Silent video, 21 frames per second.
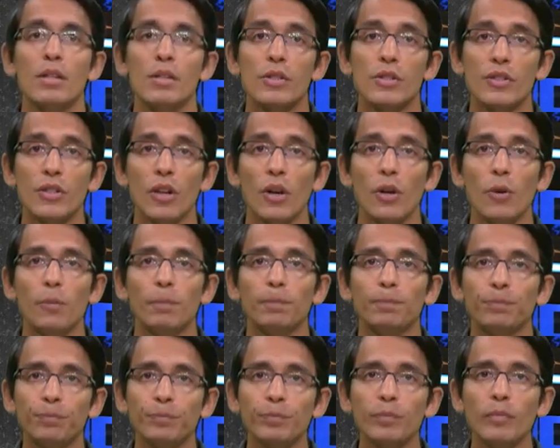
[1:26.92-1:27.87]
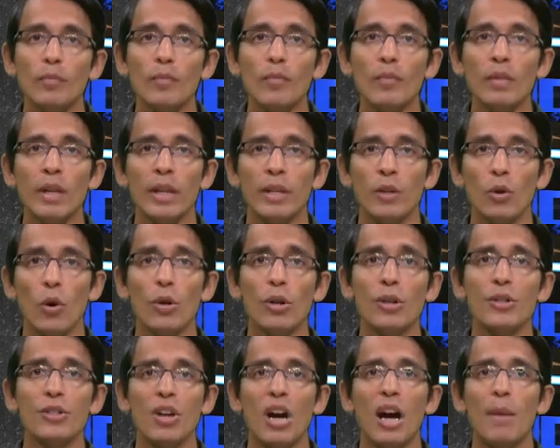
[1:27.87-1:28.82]
So, in
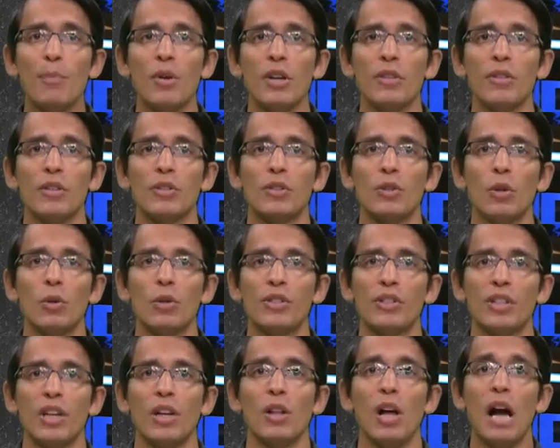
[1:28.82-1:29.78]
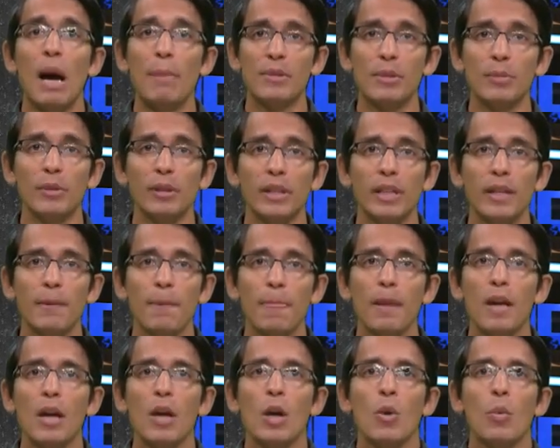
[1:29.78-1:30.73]
order to operate the solar cell optimally,
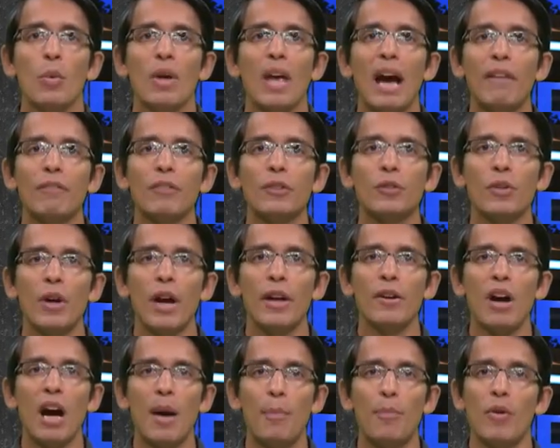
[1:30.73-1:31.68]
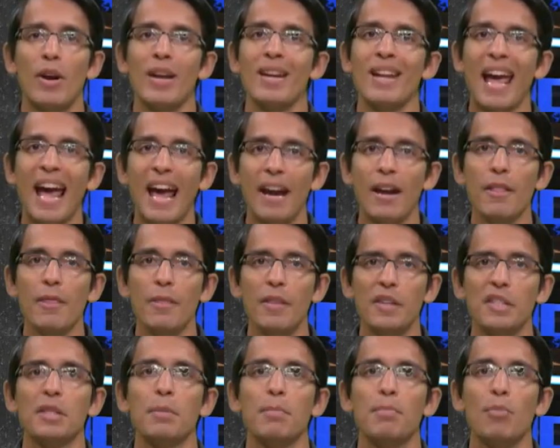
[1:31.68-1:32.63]
we have to try and operate at
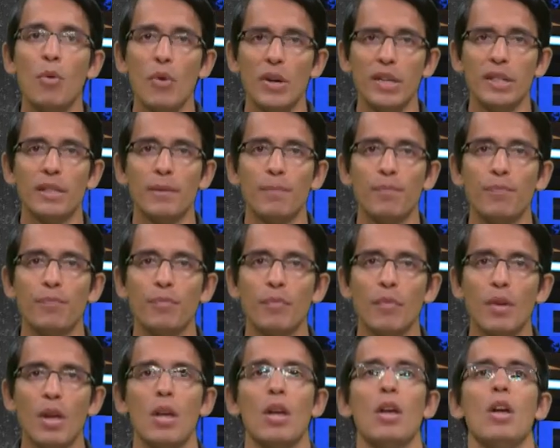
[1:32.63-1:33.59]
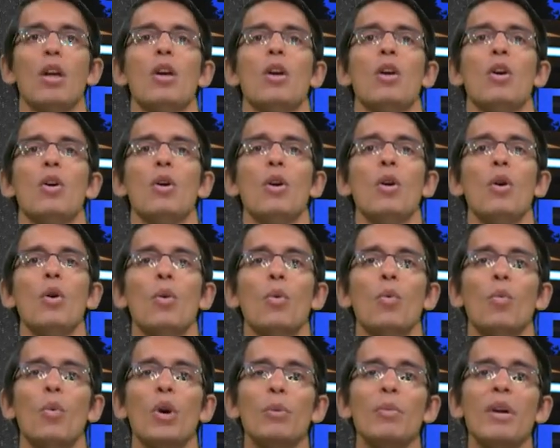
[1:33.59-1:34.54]
this point.
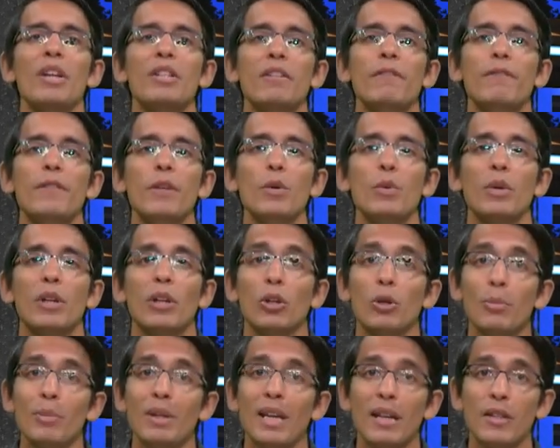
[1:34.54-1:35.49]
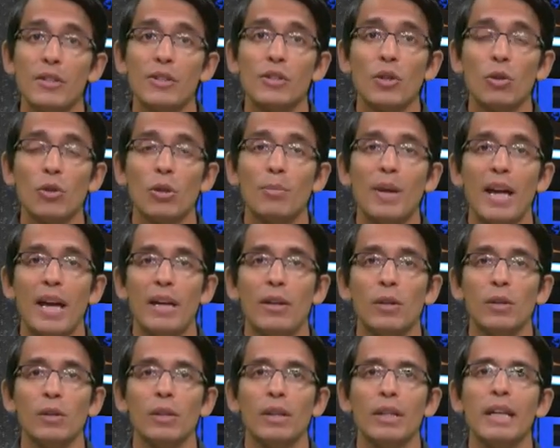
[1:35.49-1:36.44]
One way to view an illuminated solar
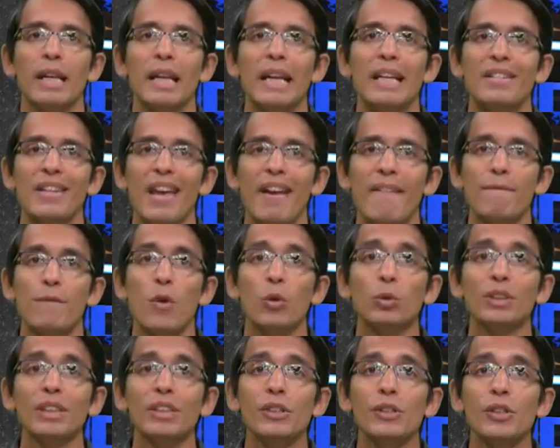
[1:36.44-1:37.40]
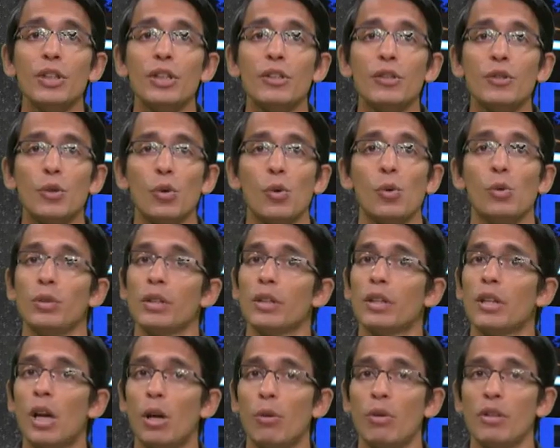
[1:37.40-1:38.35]
panel is a voltage-controlled
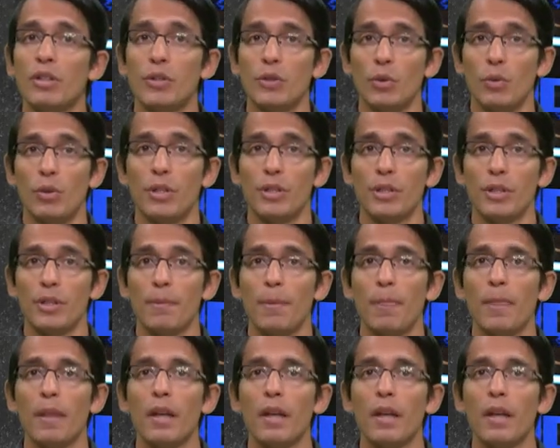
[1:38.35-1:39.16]
current source.